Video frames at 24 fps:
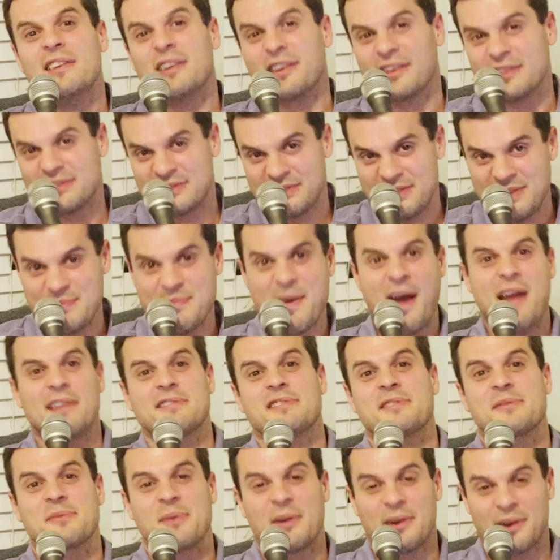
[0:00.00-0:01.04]
you're going to see
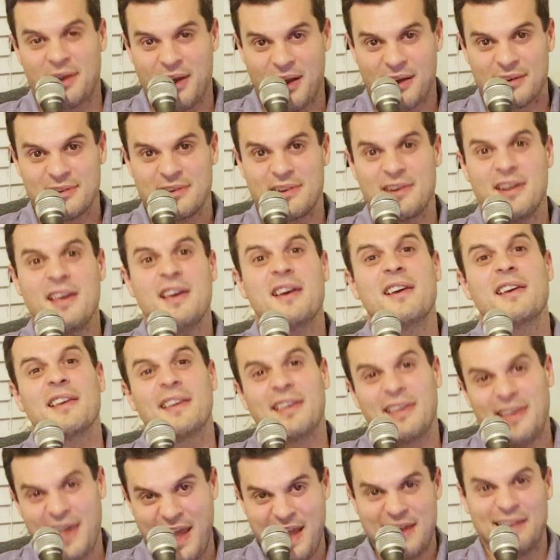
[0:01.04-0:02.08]
Madison Square Garden
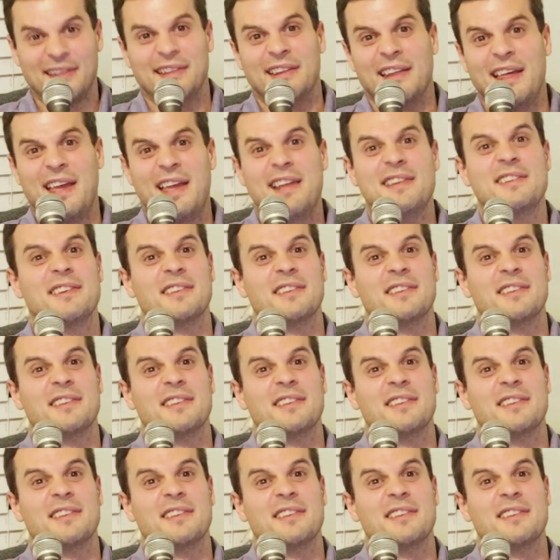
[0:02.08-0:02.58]
getting lit.